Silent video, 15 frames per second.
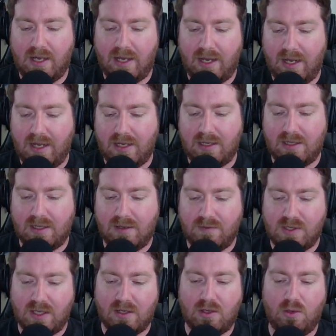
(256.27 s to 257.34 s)
And it
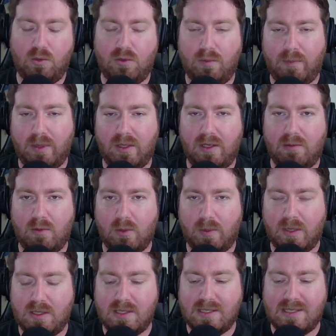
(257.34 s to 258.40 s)
gives that cool ability where
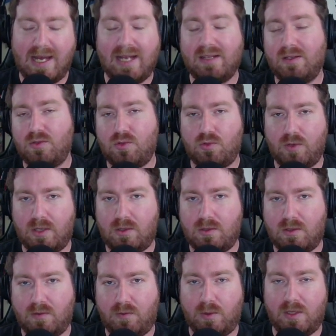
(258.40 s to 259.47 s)
we can sack those
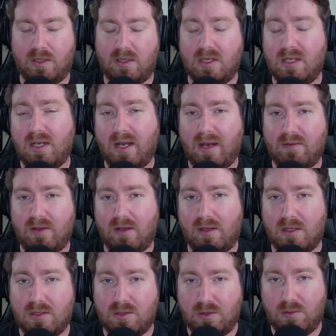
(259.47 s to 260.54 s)
treasures if we didn't have
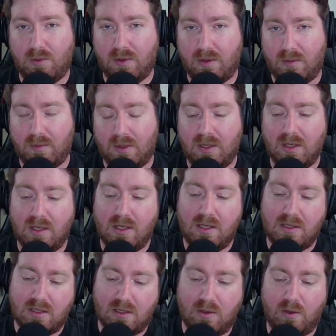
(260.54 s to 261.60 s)
anything to do with them
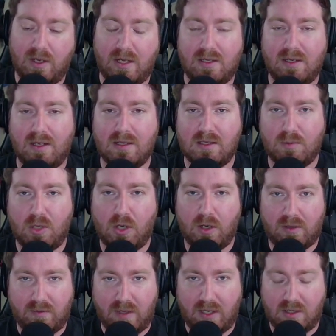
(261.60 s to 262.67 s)
to go ahead and get some card
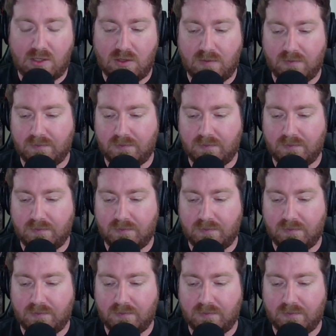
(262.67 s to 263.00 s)
advantage.